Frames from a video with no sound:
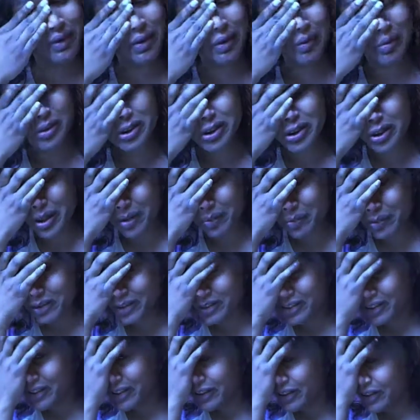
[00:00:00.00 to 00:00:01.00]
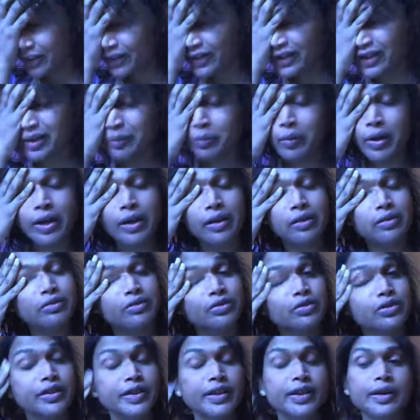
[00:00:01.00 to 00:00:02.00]
I was I want to send an email to
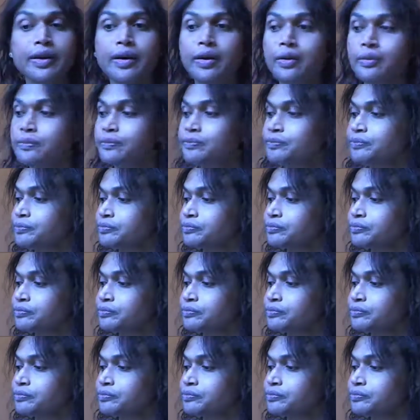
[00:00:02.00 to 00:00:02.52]
the um,